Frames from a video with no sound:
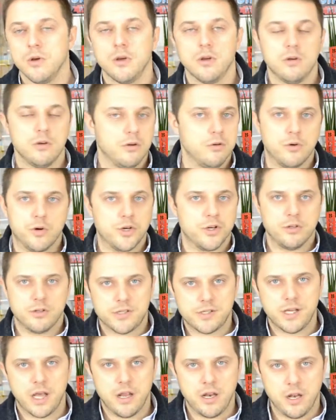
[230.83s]
or
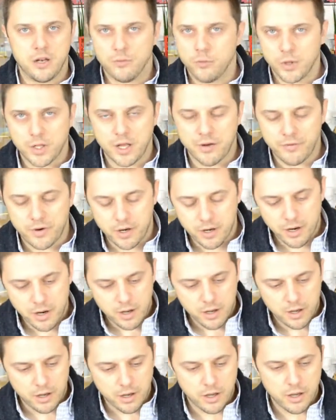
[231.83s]
sign in, whatever.
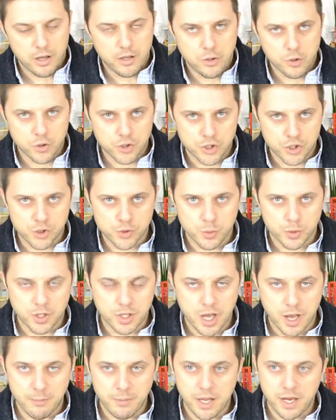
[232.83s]
Users would
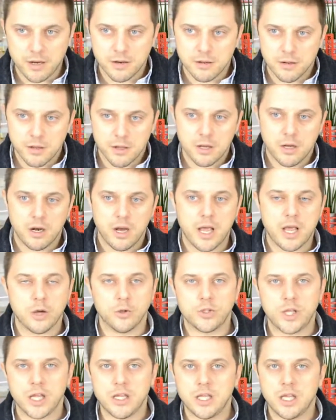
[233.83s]
come in, click on
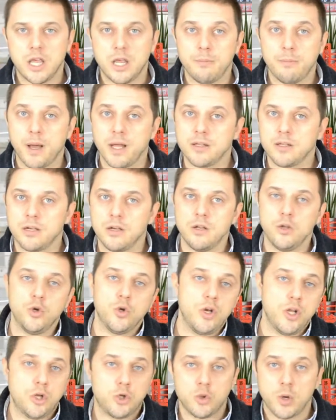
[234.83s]
authenticate button. You
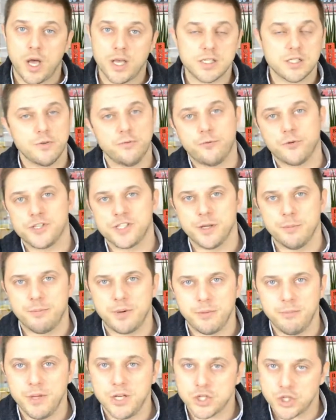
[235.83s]
need to ask them for some
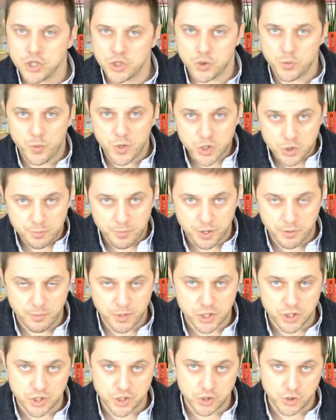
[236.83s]
permissions. Which
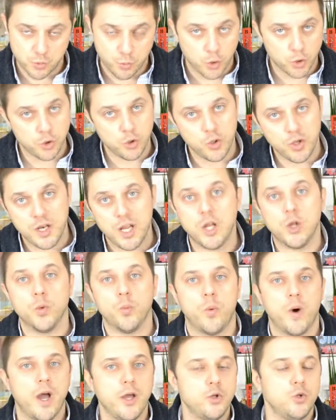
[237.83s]
permissions? What do you need?
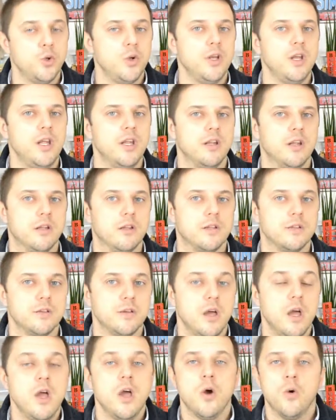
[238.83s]
Why do you need it?
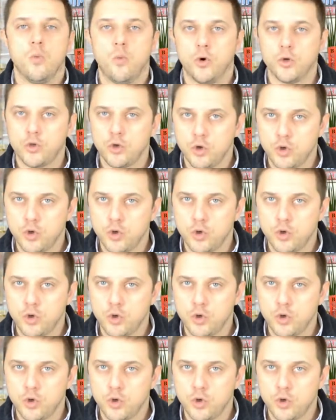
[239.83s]
What do you